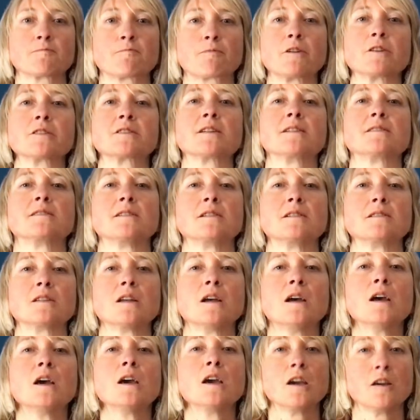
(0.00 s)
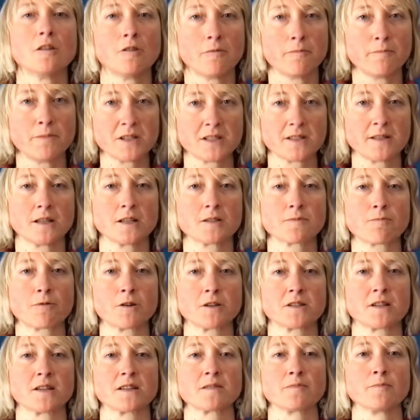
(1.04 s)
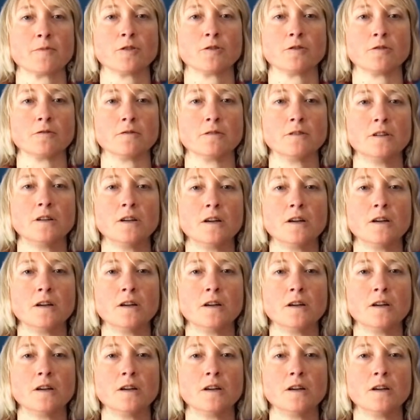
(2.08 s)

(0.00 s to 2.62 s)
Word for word: processes in a business process model.